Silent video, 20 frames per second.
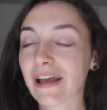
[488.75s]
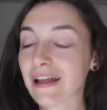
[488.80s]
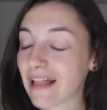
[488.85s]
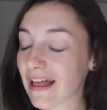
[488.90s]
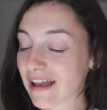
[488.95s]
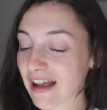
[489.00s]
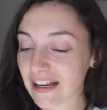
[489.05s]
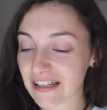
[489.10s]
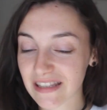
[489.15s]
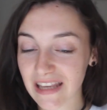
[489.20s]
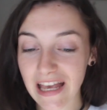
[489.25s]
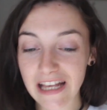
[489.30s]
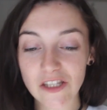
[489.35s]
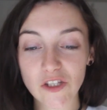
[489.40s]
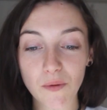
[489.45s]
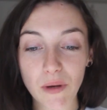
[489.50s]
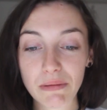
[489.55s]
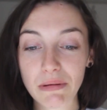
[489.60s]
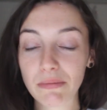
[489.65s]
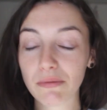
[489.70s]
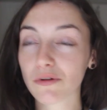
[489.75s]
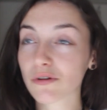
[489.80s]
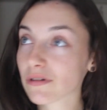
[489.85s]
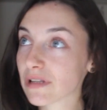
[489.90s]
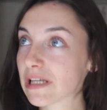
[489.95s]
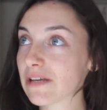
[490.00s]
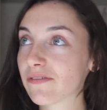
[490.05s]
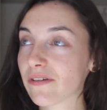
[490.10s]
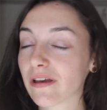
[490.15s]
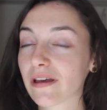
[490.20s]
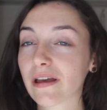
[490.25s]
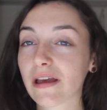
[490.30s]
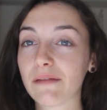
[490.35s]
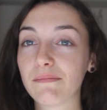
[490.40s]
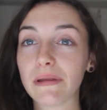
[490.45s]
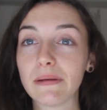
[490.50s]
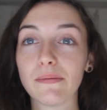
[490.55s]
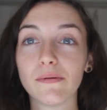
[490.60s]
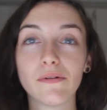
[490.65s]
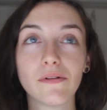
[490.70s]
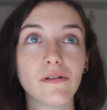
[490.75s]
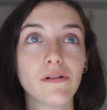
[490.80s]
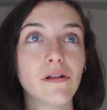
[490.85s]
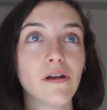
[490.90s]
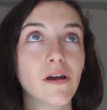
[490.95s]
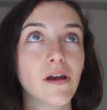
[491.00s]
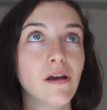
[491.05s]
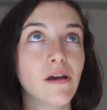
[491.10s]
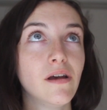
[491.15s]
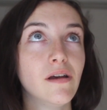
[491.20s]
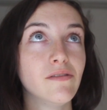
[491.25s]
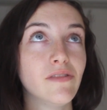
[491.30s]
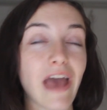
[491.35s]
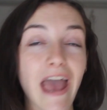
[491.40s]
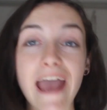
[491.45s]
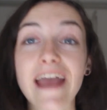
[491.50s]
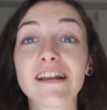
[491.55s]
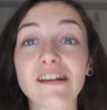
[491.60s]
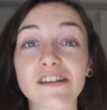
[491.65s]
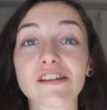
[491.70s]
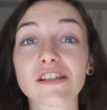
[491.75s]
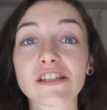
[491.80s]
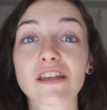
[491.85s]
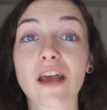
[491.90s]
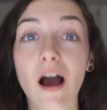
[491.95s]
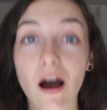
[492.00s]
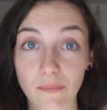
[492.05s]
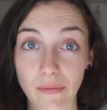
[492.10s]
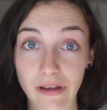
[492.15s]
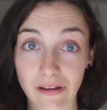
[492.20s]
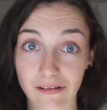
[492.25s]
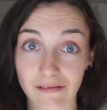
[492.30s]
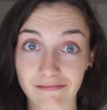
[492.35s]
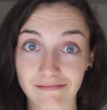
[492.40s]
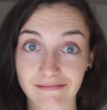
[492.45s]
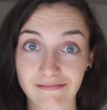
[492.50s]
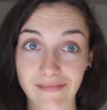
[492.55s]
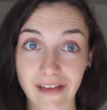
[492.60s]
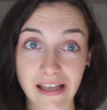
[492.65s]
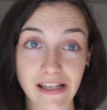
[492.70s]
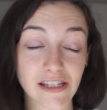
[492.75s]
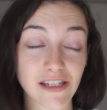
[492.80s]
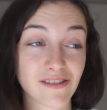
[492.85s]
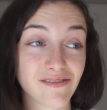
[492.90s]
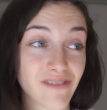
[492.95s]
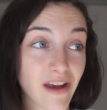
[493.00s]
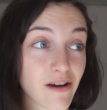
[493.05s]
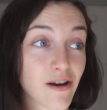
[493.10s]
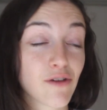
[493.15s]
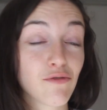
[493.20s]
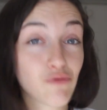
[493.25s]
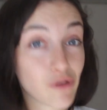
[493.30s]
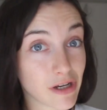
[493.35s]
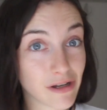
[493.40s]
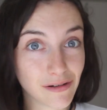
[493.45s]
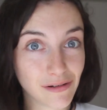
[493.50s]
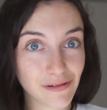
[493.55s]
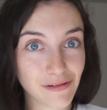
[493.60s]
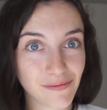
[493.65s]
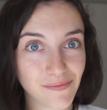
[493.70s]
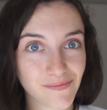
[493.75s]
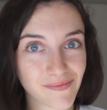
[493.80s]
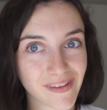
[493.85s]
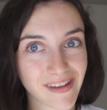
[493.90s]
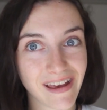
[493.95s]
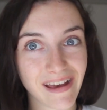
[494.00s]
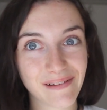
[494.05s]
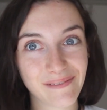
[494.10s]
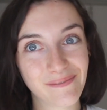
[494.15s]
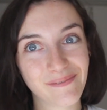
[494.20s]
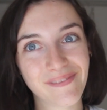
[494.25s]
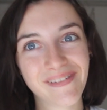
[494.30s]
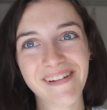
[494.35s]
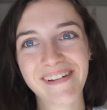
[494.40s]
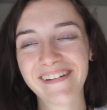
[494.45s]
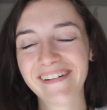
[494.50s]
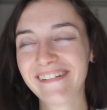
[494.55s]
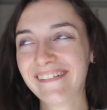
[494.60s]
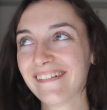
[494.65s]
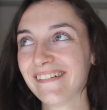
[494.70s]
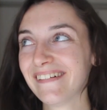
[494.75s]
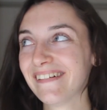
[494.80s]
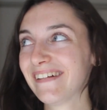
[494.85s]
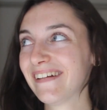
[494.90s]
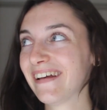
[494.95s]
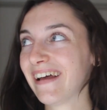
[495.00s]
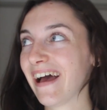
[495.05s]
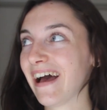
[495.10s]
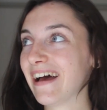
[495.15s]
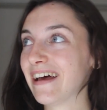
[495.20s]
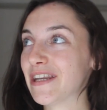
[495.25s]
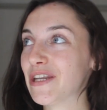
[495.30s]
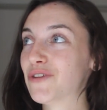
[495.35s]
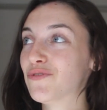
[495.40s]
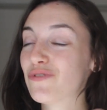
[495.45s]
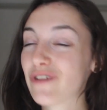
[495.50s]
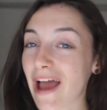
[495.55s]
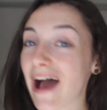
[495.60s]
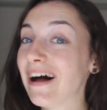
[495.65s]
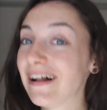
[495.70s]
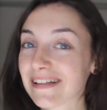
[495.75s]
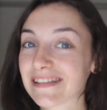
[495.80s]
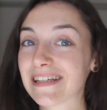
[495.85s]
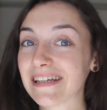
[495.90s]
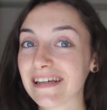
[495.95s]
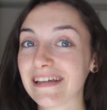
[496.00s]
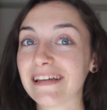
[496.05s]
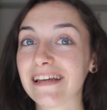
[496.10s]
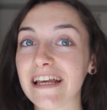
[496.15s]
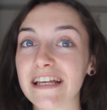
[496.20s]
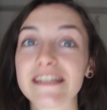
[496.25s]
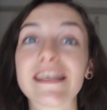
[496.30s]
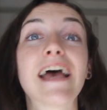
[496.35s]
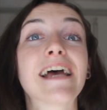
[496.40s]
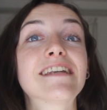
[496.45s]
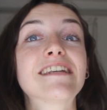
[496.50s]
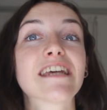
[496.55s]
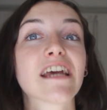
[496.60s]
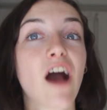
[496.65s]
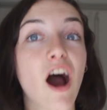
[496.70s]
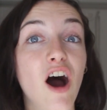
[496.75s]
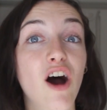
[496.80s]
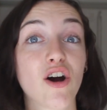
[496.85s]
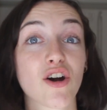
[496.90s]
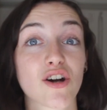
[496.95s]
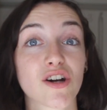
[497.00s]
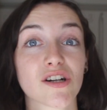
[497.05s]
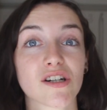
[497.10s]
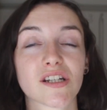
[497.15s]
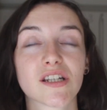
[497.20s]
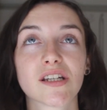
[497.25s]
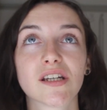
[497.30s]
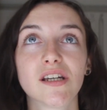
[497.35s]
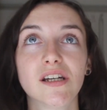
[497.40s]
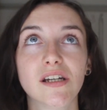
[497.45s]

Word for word: like, like I said, so many people are leaving and people, the end is coming. And it's very real. Um, and reality is hitting hard.